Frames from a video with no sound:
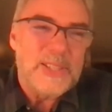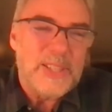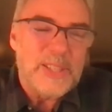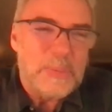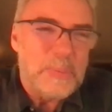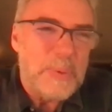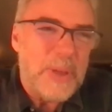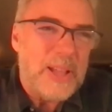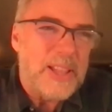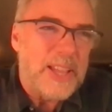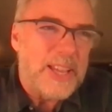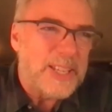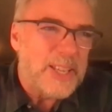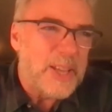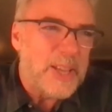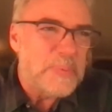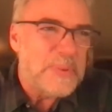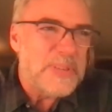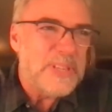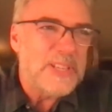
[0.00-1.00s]
This ballet
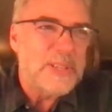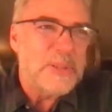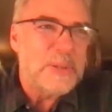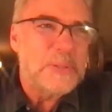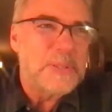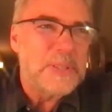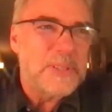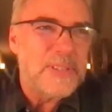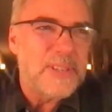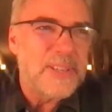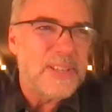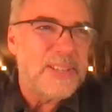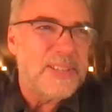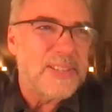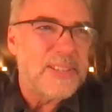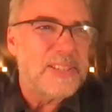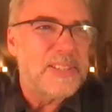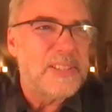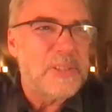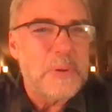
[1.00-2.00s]
company used
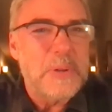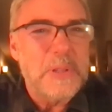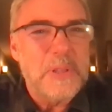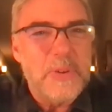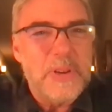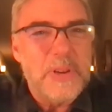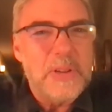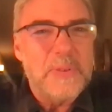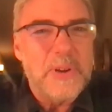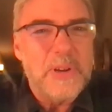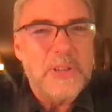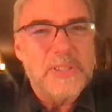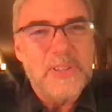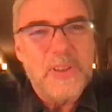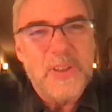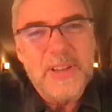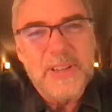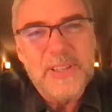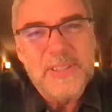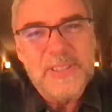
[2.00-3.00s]
uh, two or three of our
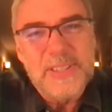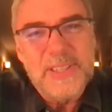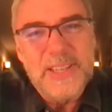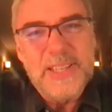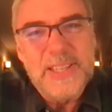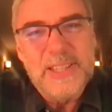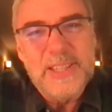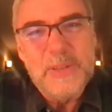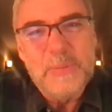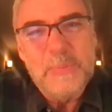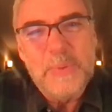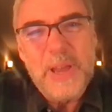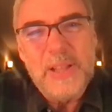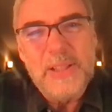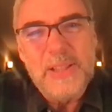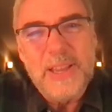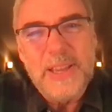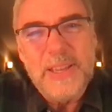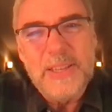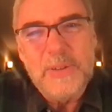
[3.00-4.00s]
songs in the
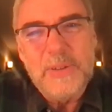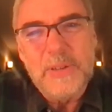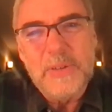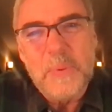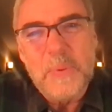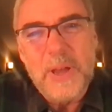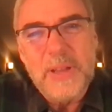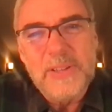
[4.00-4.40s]
ballet. You uh-huh. can